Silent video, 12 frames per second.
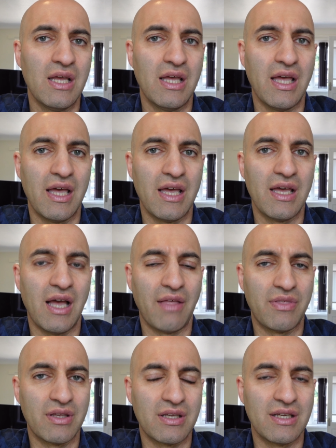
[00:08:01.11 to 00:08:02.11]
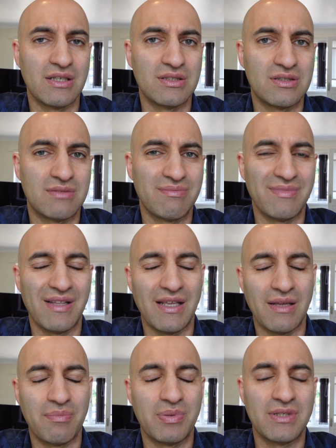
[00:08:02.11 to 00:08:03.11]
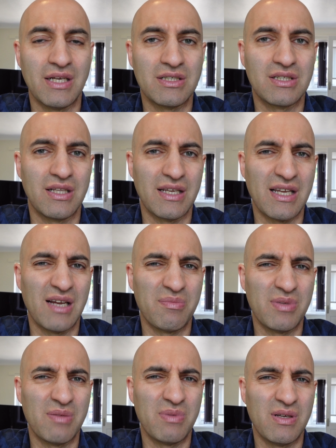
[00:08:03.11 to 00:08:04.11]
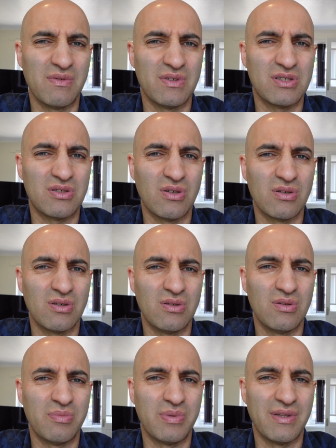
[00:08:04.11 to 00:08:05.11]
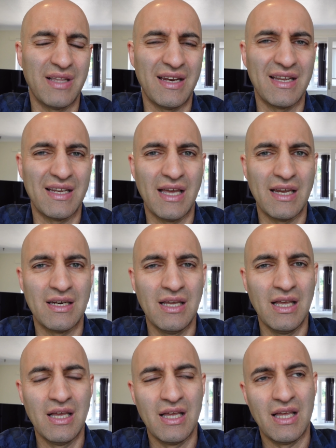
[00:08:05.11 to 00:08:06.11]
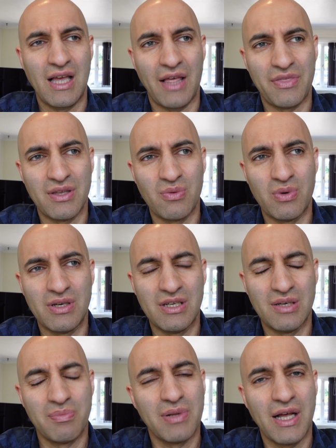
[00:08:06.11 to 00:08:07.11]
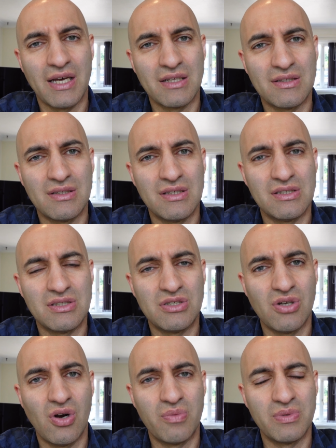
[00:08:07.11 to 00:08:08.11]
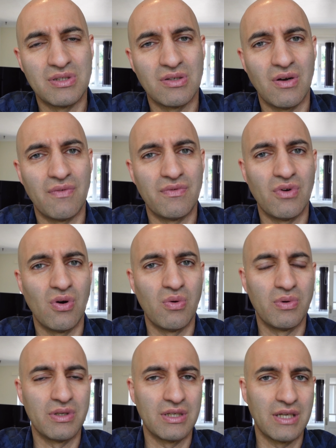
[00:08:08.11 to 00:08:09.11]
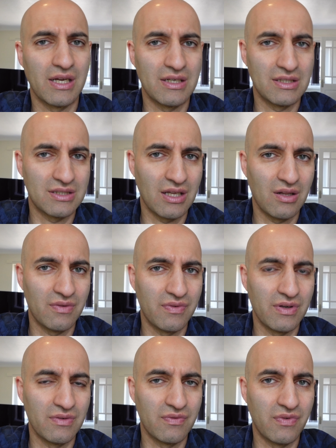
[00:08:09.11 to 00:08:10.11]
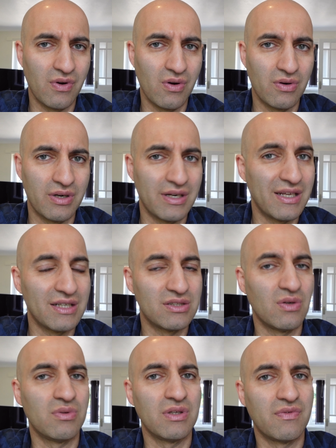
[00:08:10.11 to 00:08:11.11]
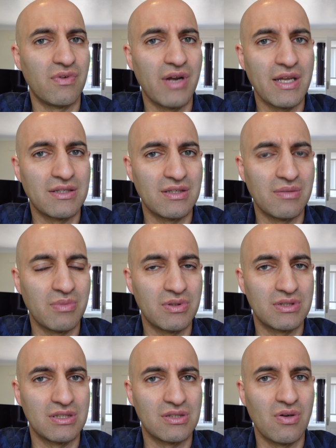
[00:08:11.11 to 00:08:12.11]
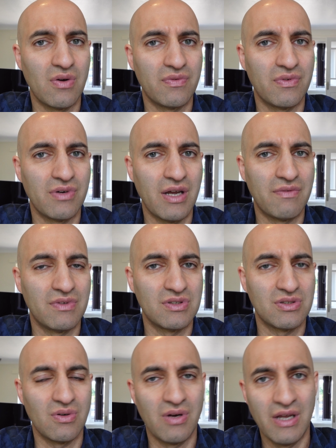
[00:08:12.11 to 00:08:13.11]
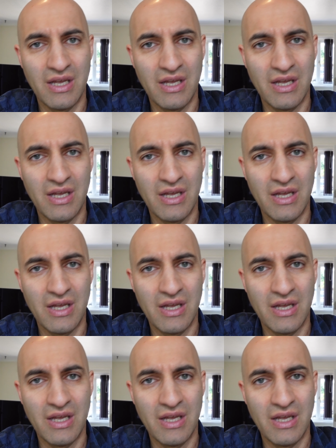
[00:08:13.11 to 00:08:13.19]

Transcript: I think potentially it can be a bit of a struggle, but then again, I think when you apply to this job, you sort of know what you're getting yourself in for, and it is only for 18 months, it's not forever, so